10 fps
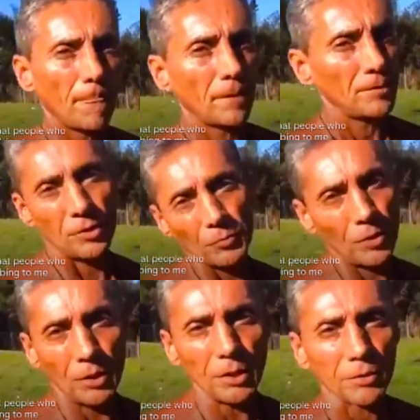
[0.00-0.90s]
It's just what
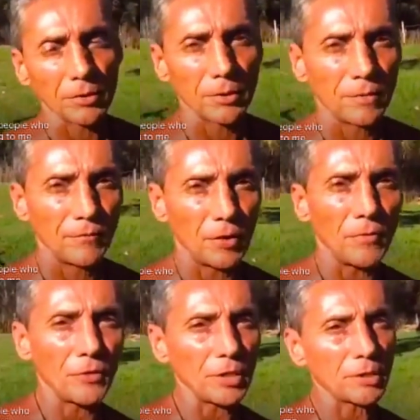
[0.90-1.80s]
it is. you don't
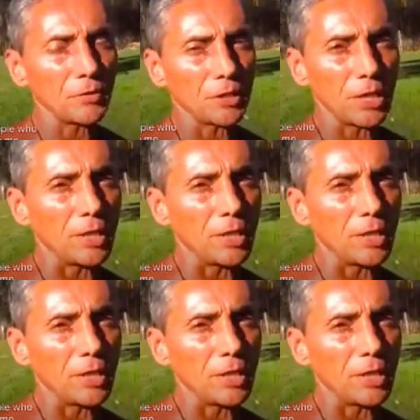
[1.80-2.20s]
think so, again,